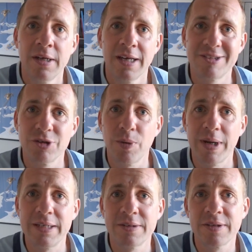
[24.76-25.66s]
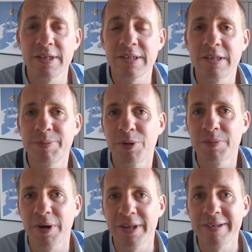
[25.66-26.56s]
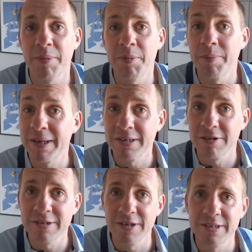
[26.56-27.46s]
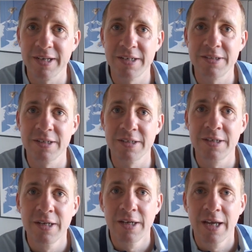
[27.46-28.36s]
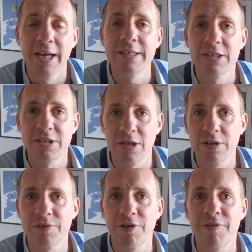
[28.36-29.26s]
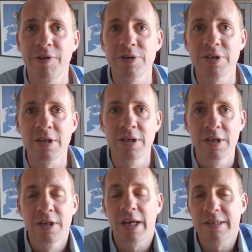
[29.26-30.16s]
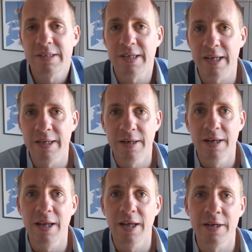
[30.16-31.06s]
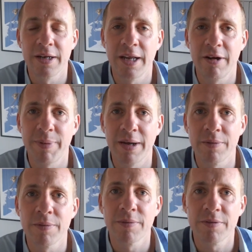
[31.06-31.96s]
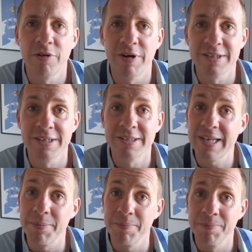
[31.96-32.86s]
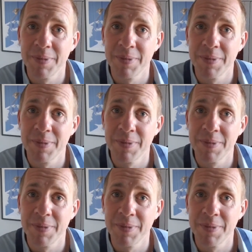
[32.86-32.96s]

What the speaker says: As always, this is supported by the STEM Ambassador Association, and it's a chance for everyone to, as I say, learn and hear about careers in STEM.